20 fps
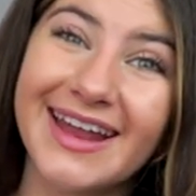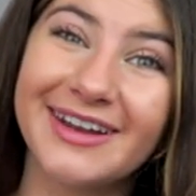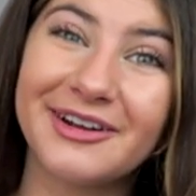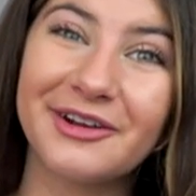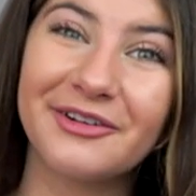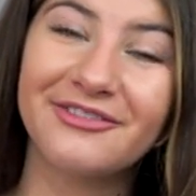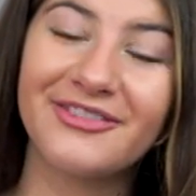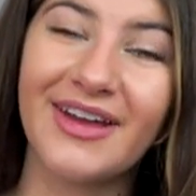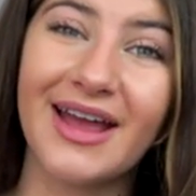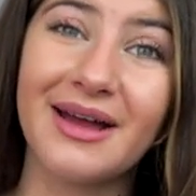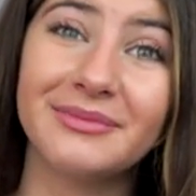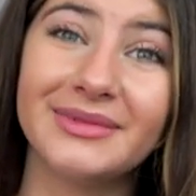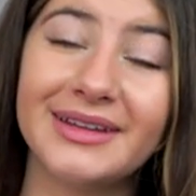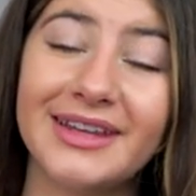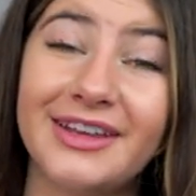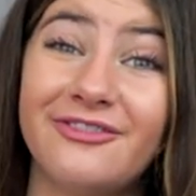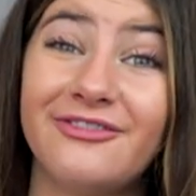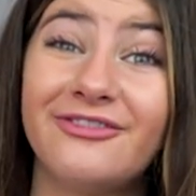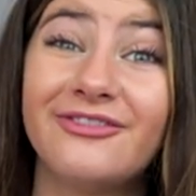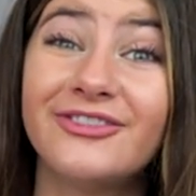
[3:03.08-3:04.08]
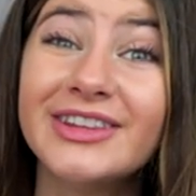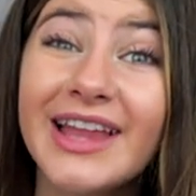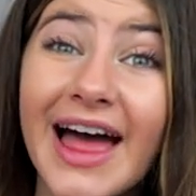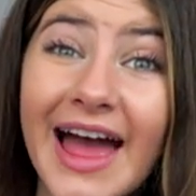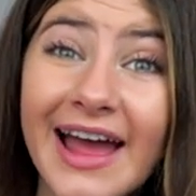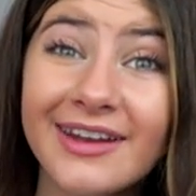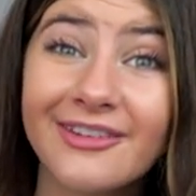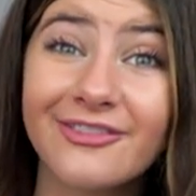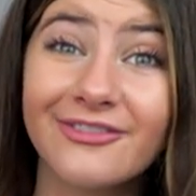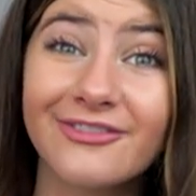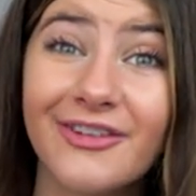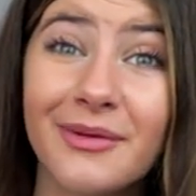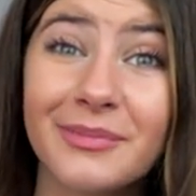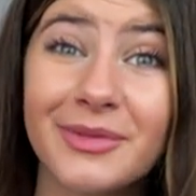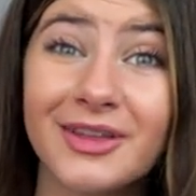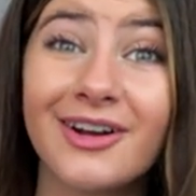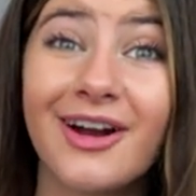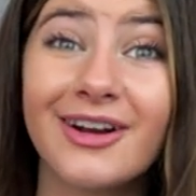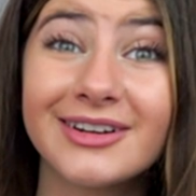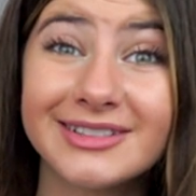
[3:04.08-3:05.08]
and her family fled from
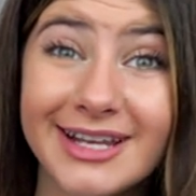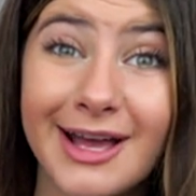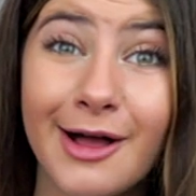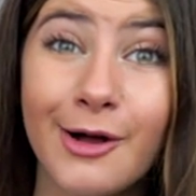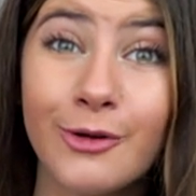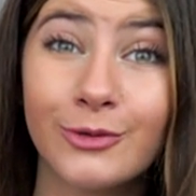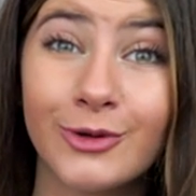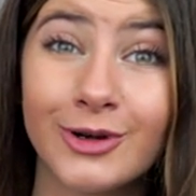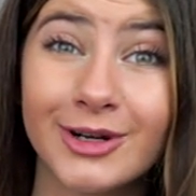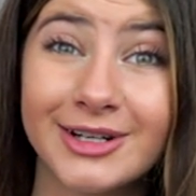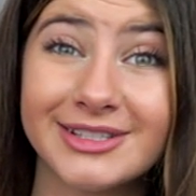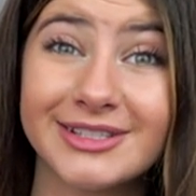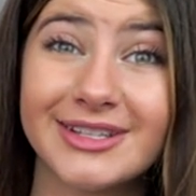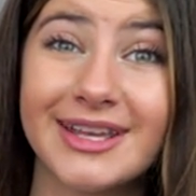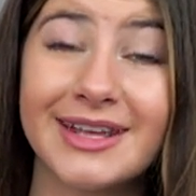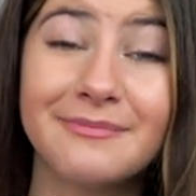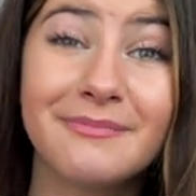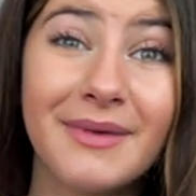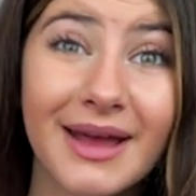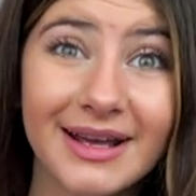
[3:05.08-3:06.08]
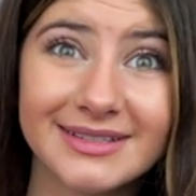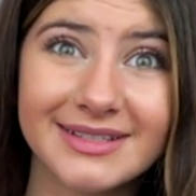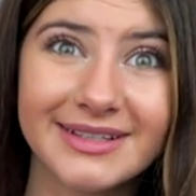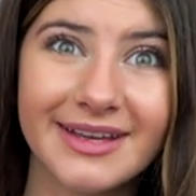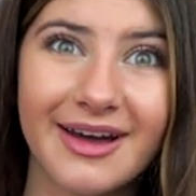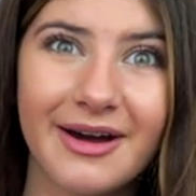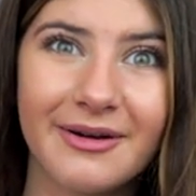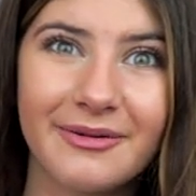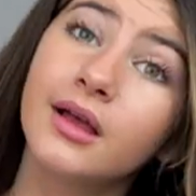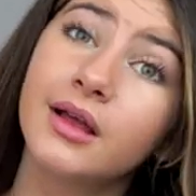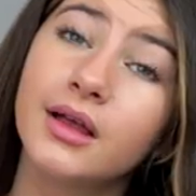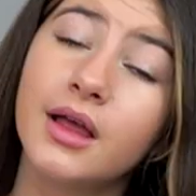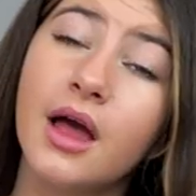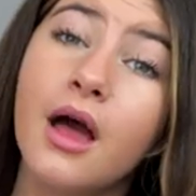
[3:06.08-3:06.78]
the cartel wars in Mexico.